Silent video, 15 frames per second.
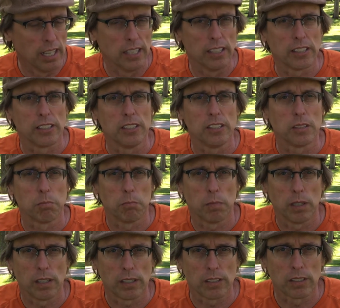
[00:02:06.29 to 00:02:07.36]
that these
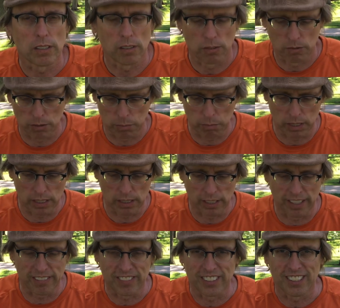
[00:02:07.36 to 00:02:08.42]
marks were being
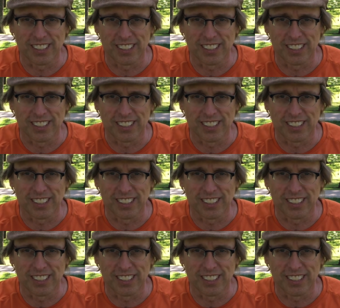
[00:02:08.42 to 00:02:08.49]
left